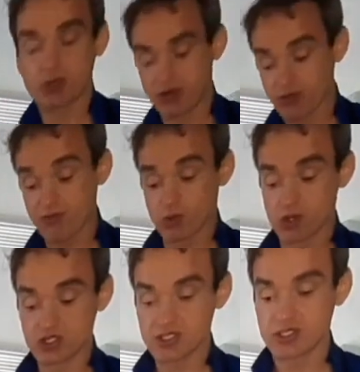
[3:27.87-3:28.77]
and if you ever
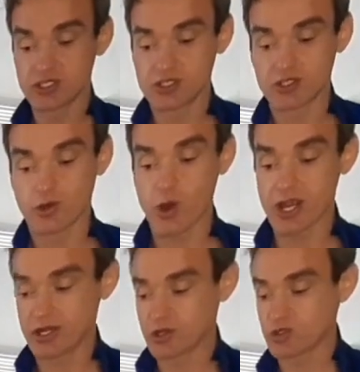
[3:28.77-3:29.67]
watch this is Greg
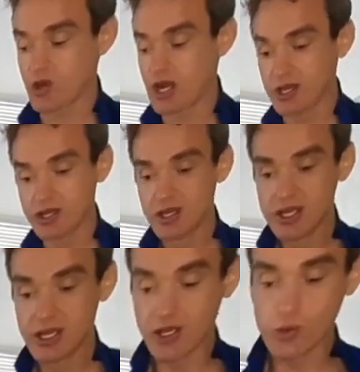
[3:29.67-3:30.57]
in Australia,
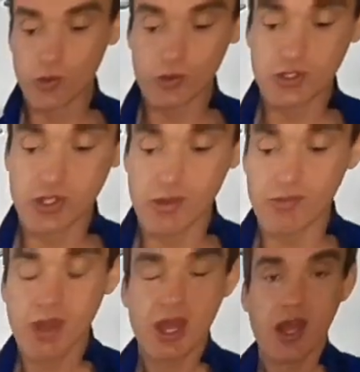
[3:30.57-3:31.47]
he calls
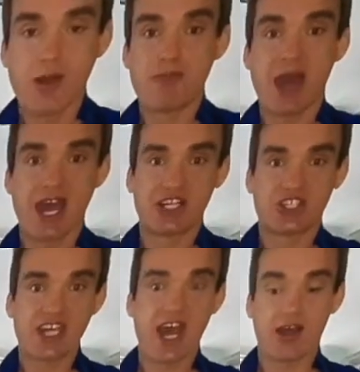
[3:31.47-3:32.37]
them mange
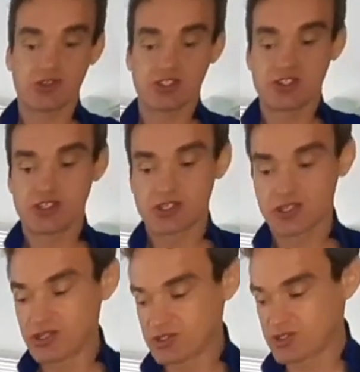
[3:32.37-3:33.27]
touts,
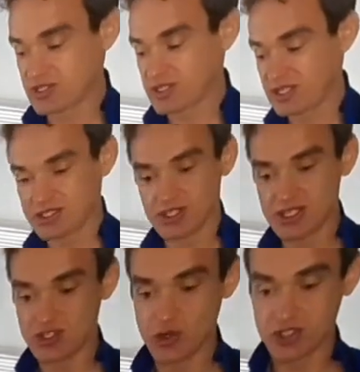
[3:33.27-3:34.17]
because he's
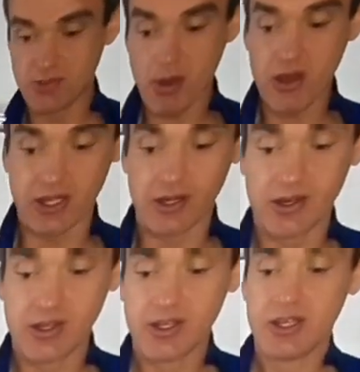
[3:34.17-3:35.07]
an Aussie bogan,
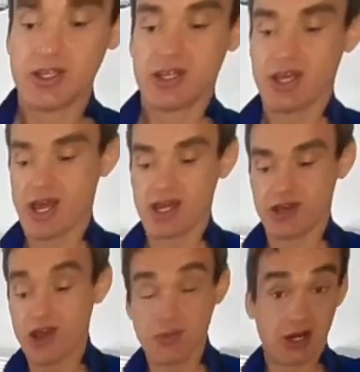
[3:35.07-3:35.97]
and
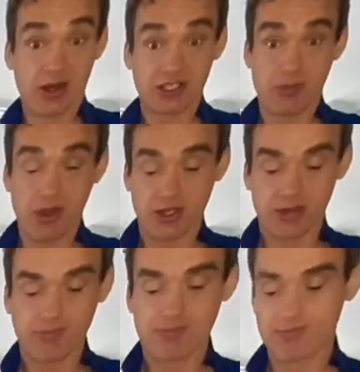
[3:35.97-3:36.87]
nobody likes a bogan.
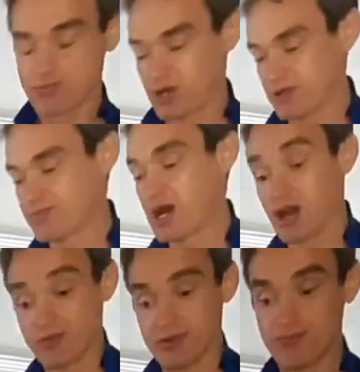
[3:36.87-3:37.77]
Well, I
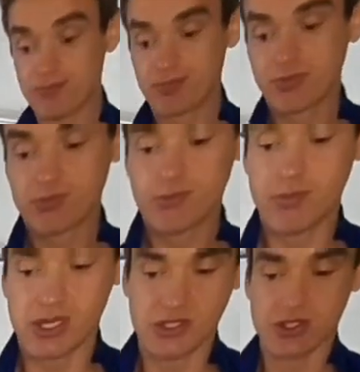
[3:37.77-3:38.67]
love him, but
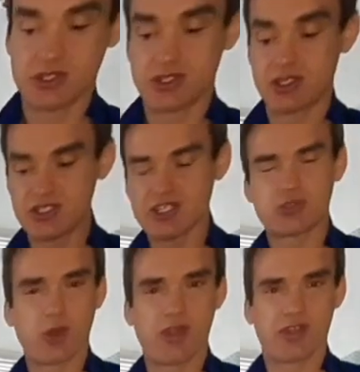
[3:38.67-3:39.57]
he says
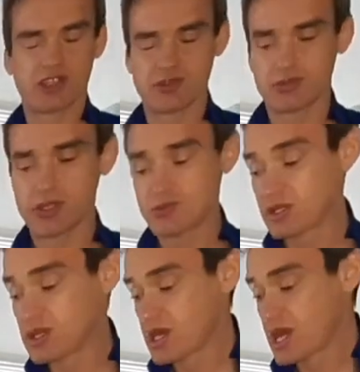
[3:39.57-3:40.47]
weird things sometimes.
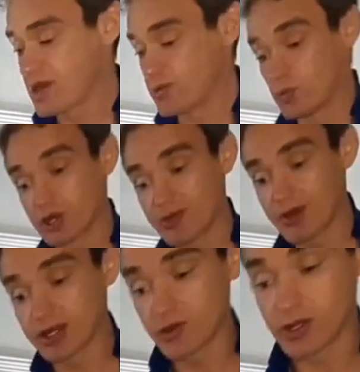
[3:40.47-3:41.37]
Anyway, we'll keep
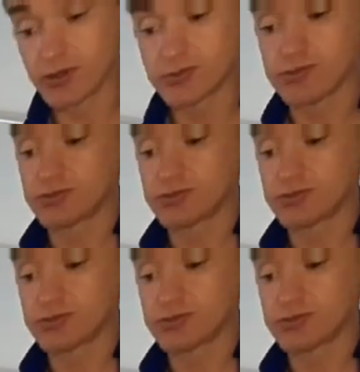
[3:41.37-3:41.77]
that going on.